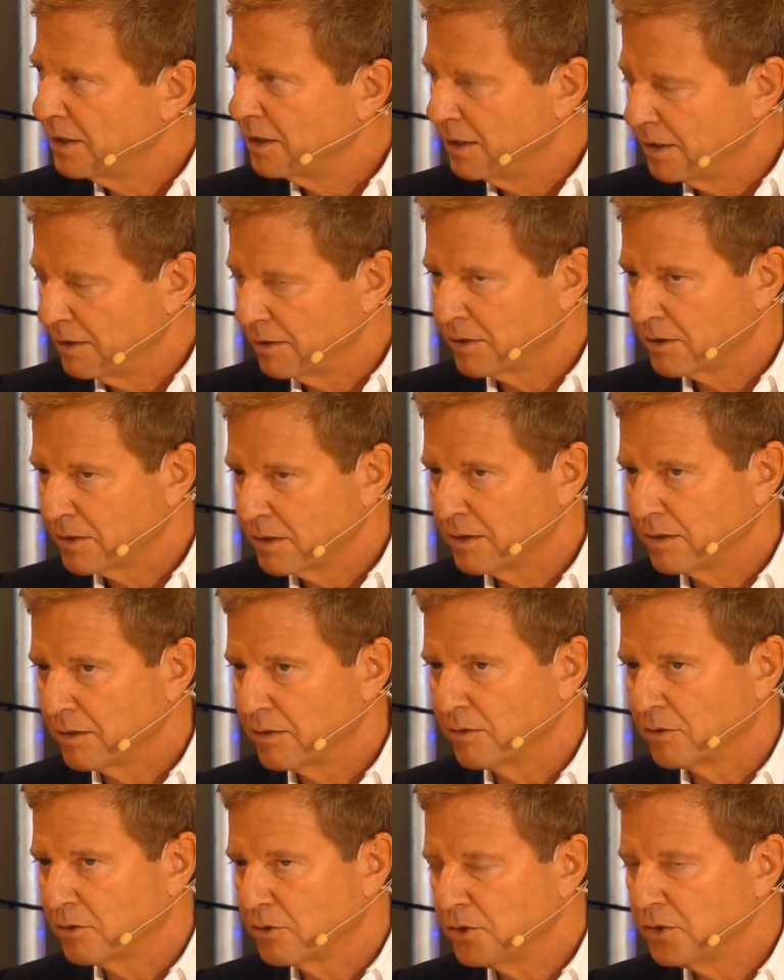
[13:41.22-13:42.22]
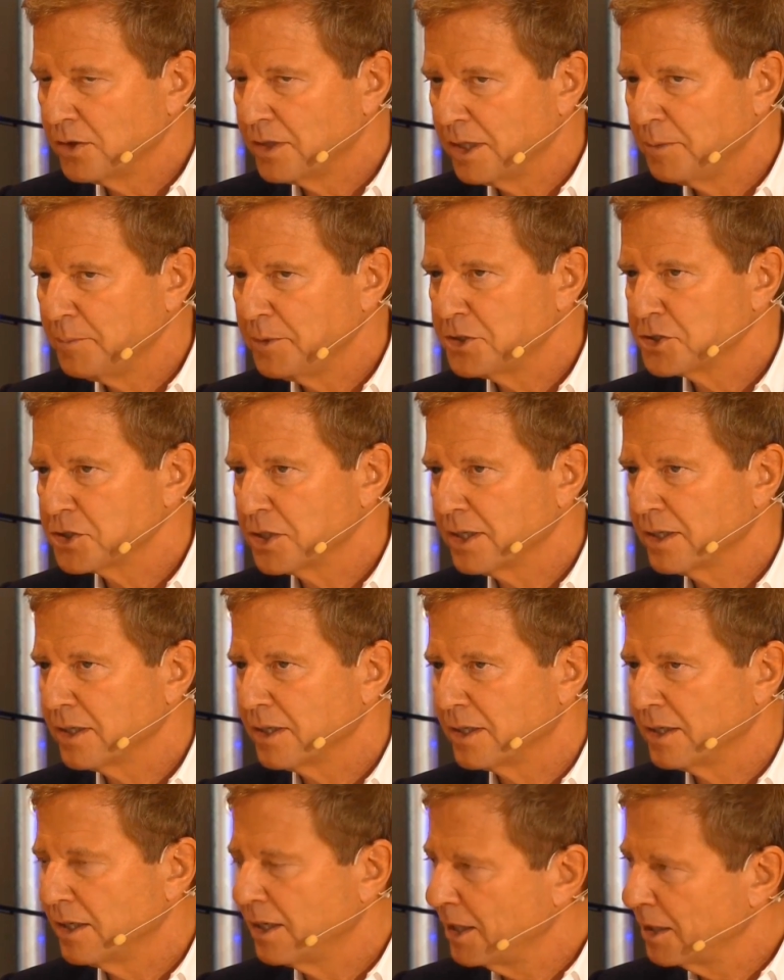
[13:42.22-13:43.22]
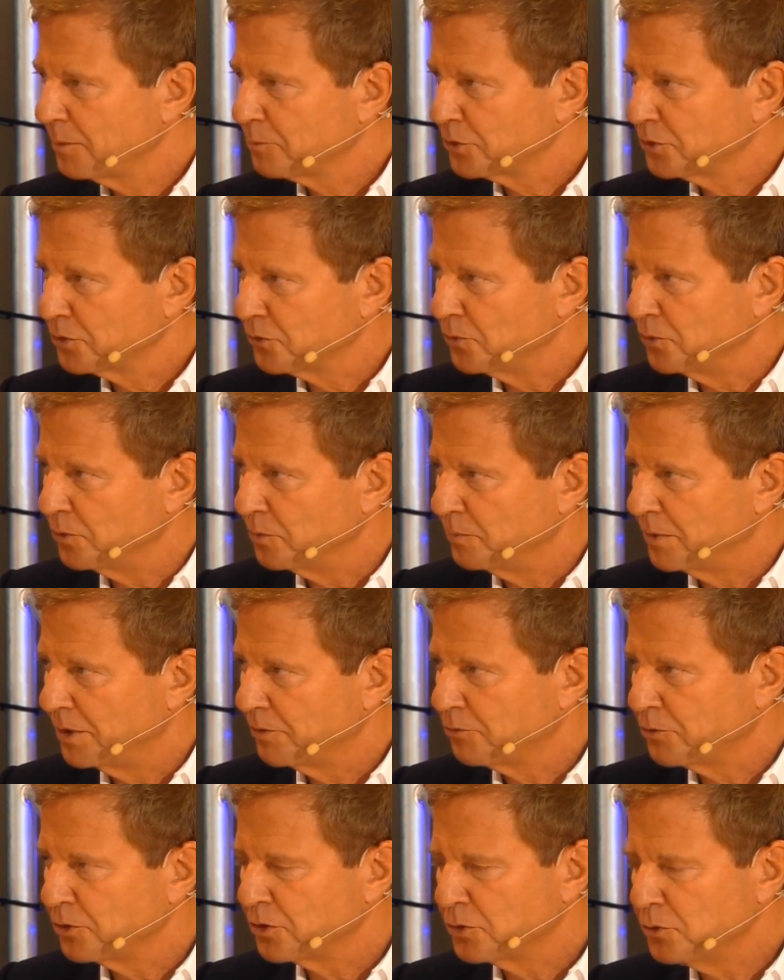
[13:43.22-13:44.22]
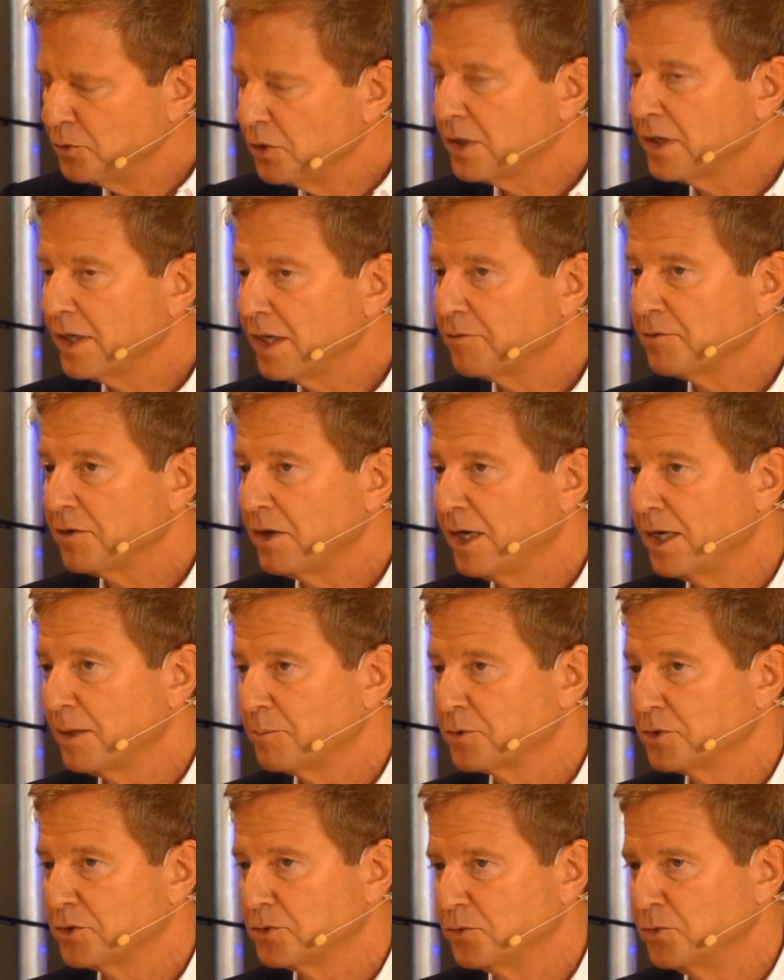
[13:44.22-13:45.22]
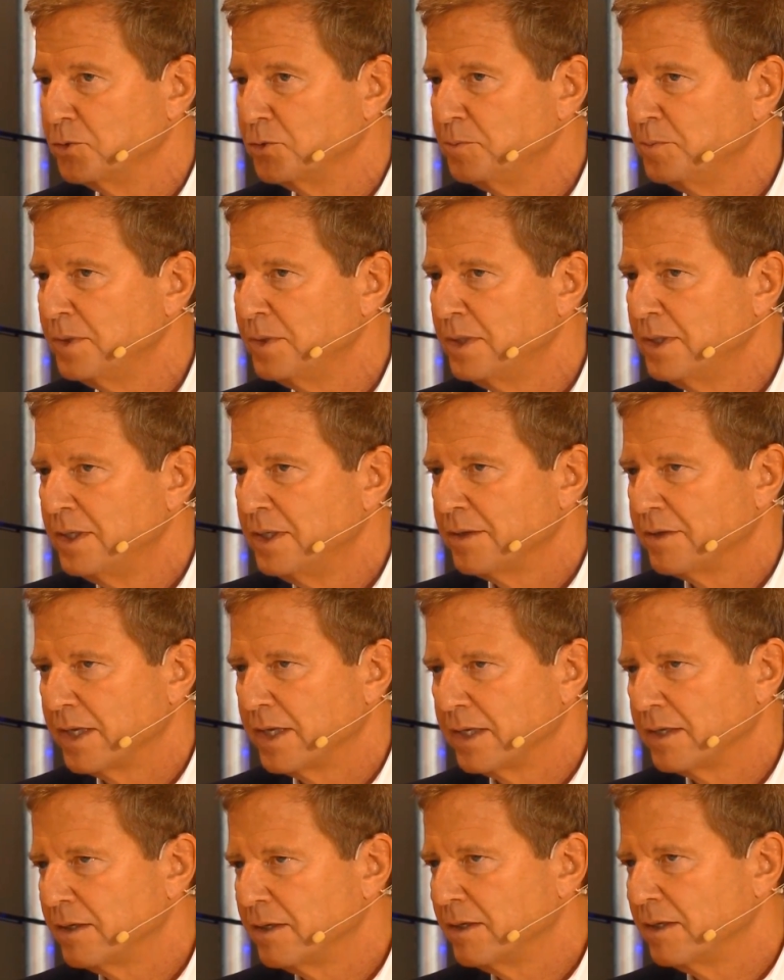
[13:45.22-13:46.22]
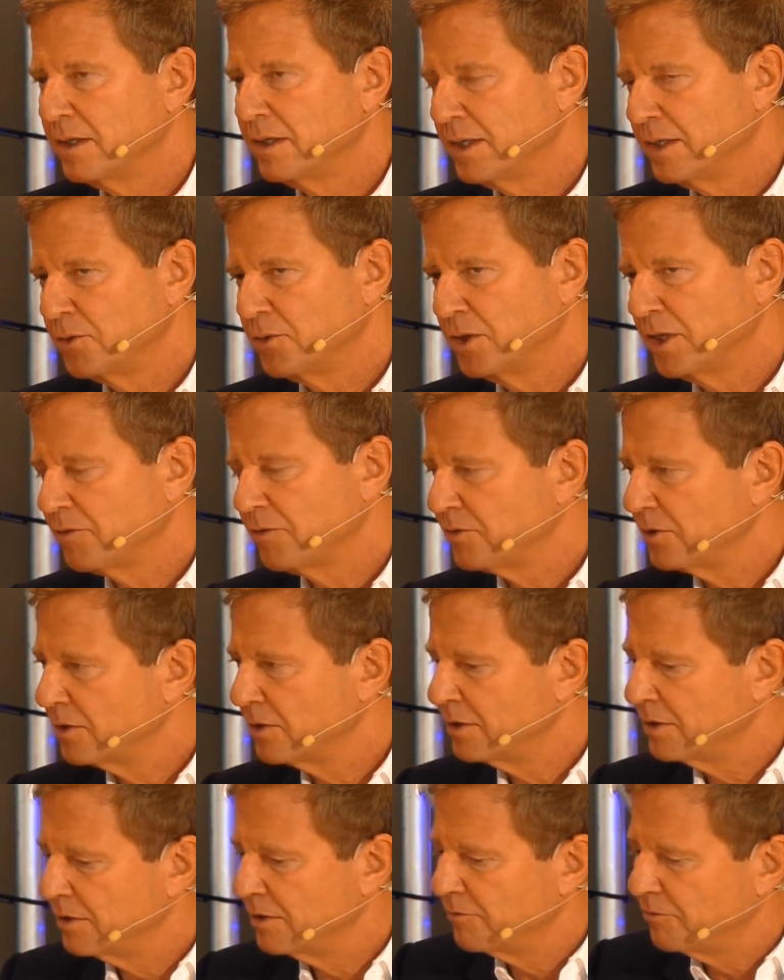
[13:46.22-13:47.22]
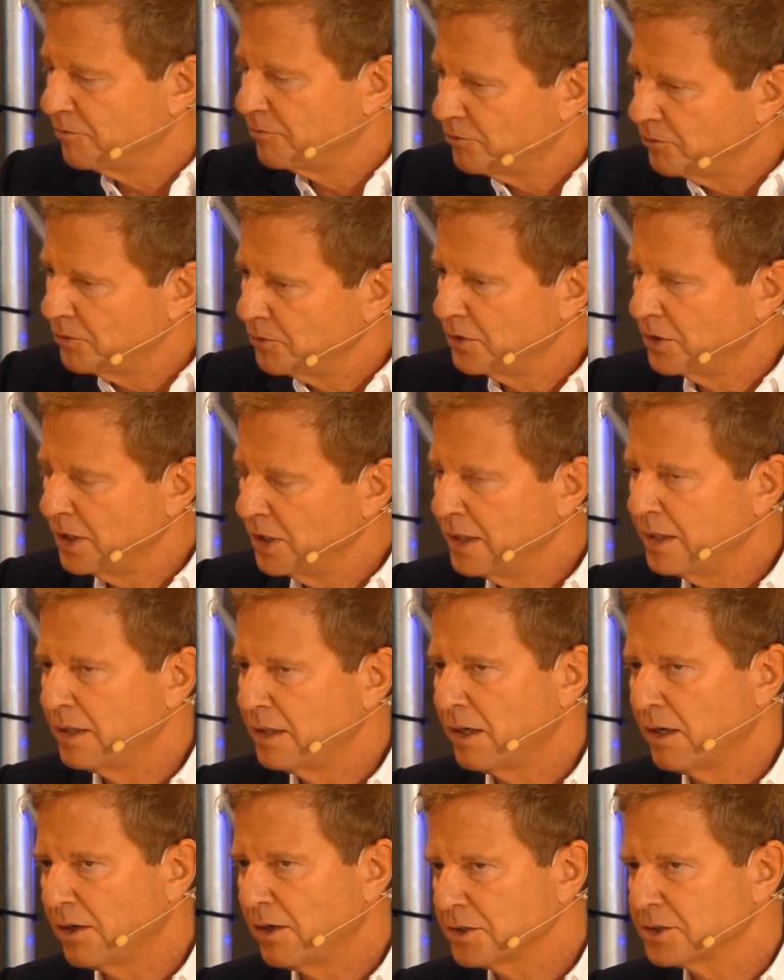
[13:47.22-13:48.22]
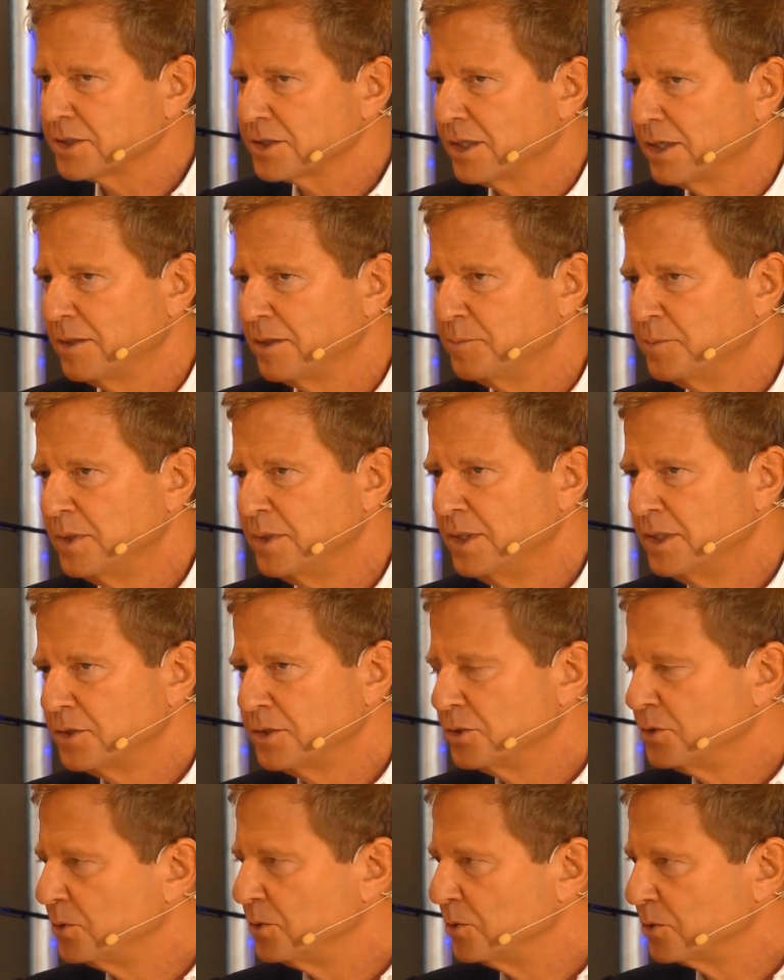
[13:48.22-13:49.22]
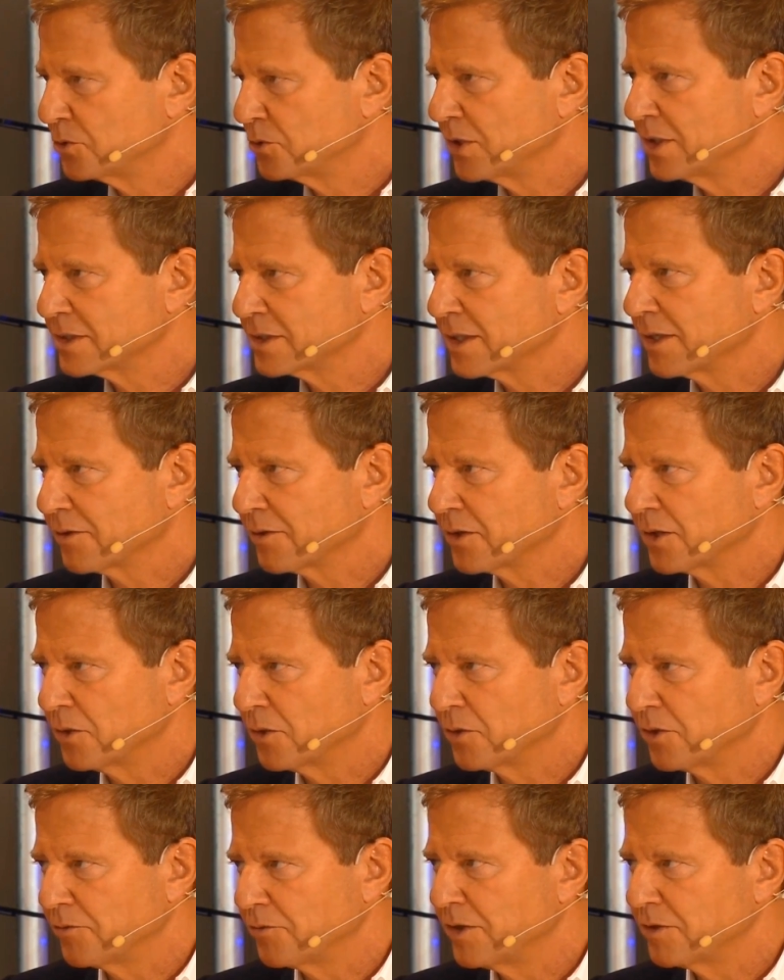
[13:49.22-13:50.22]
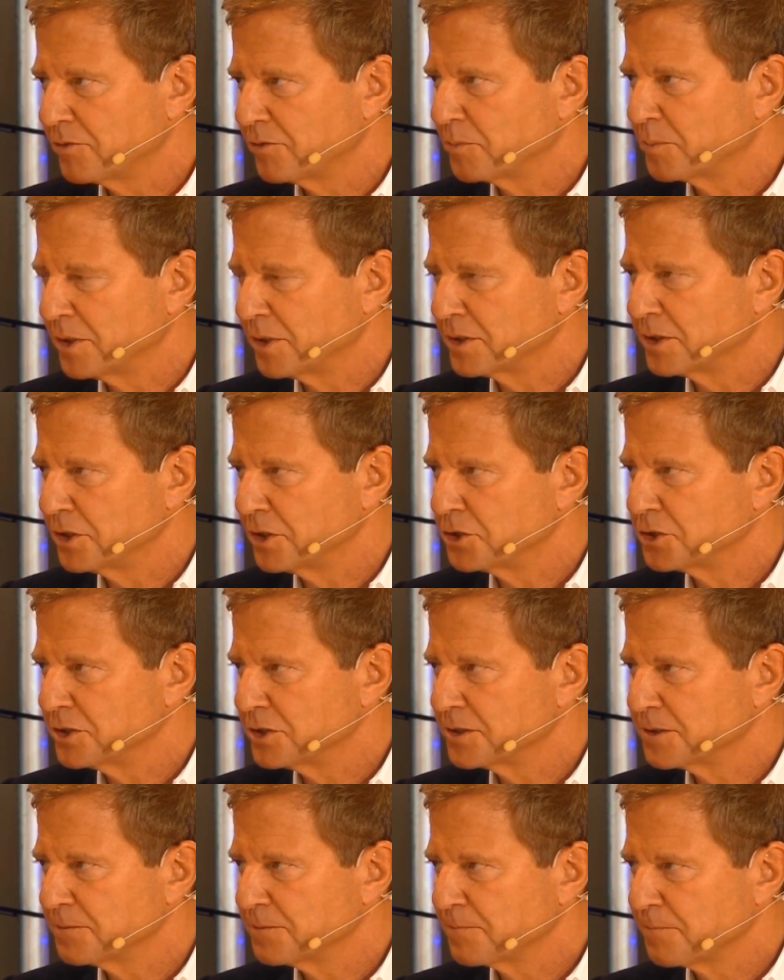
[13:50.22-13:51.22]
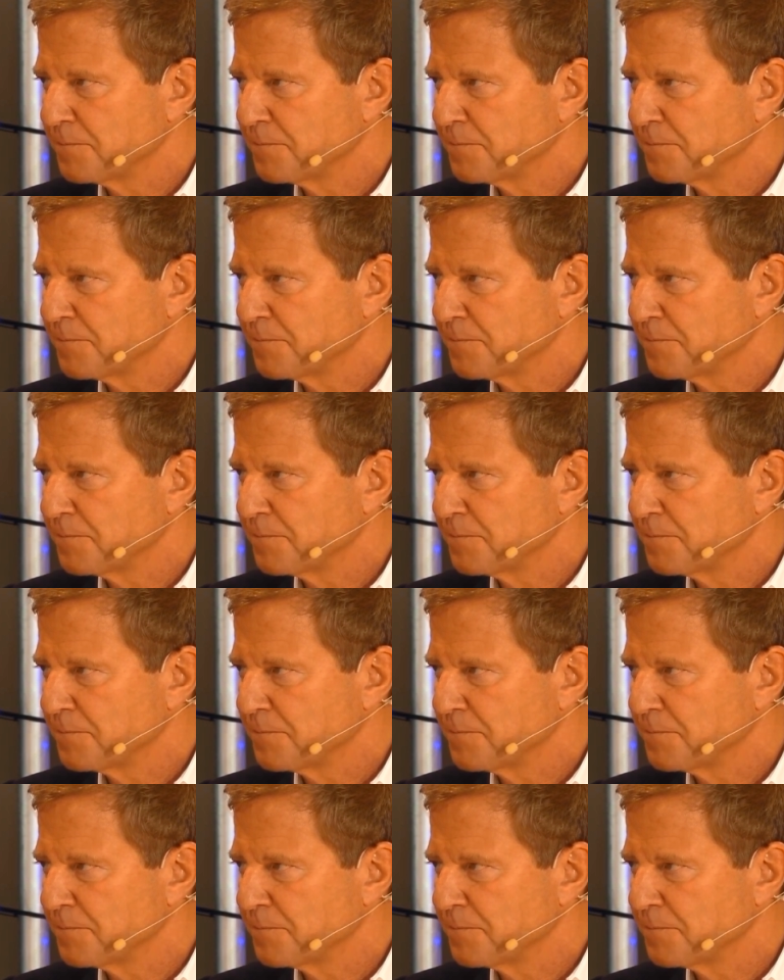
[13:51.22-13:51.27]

uh, good imaging in a hybrid room. If you do not have a hybrid room, then uh, you have a really hard time to do transcatheter aortic valve implantations.